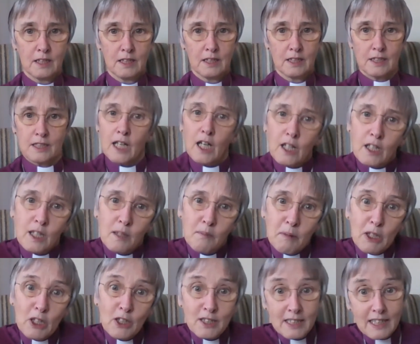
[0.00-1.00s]
Startled
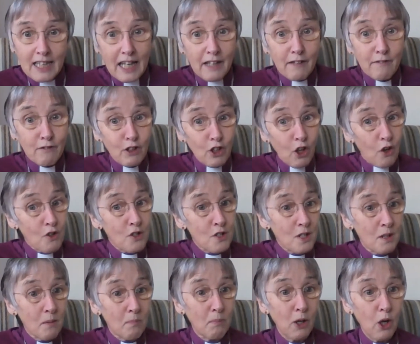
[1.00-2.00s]
because they've
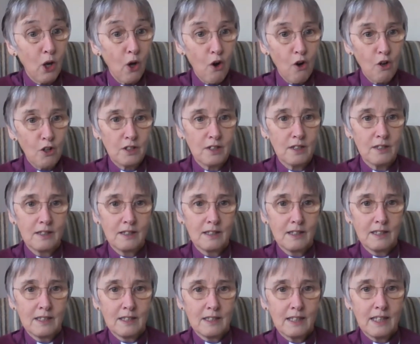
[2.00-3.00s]
lost the plot.
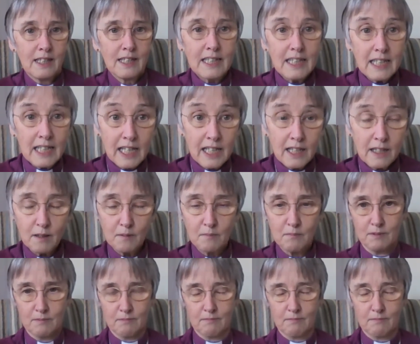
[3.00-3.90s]
I can hear them.